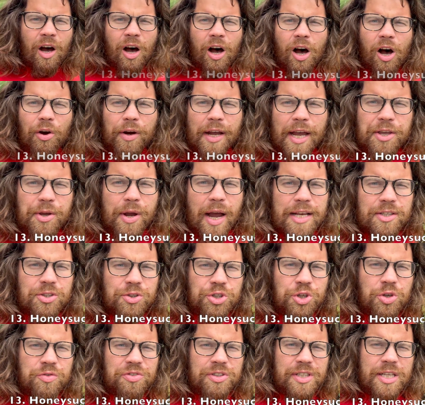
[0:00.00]
Okay, you guys,
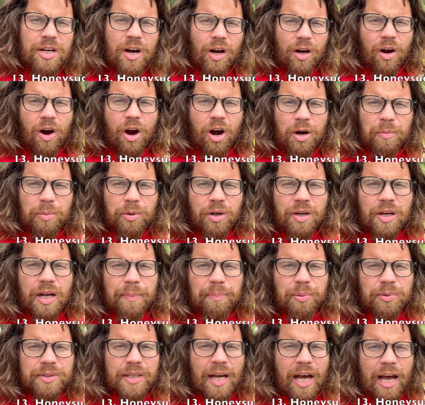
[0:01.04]
you've seen our arbor a
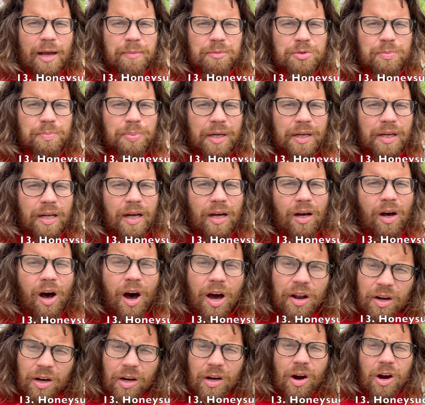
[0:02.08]
couple times, but
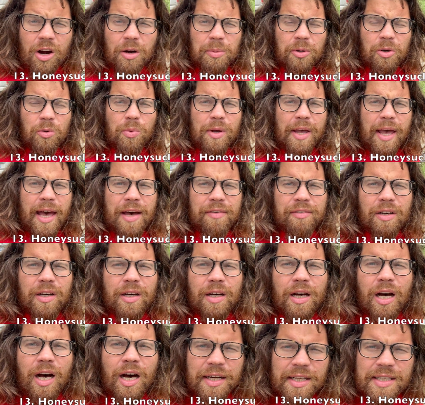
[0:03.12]
on our arbor, we have
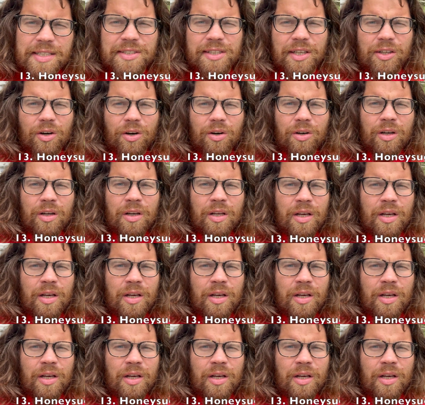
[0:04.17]
a honeysuckle.